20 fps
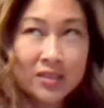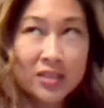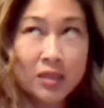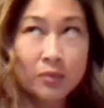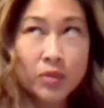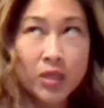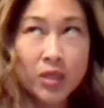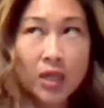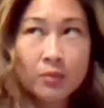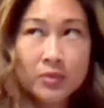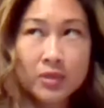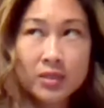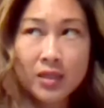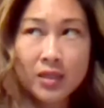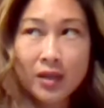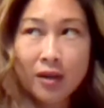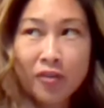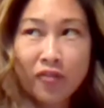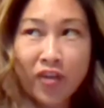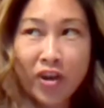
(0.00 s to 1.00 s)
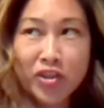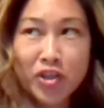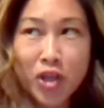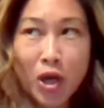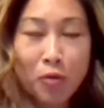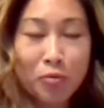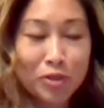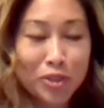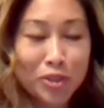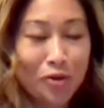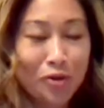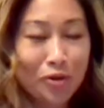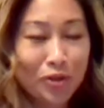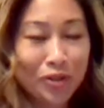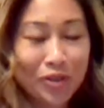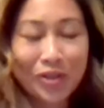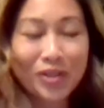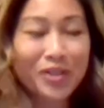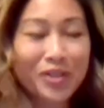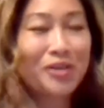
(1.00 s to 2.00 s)
and sometimes, if I know
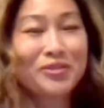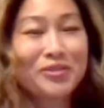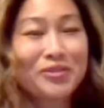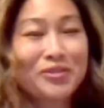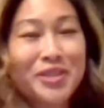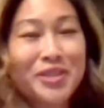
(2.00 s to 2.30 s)
what's going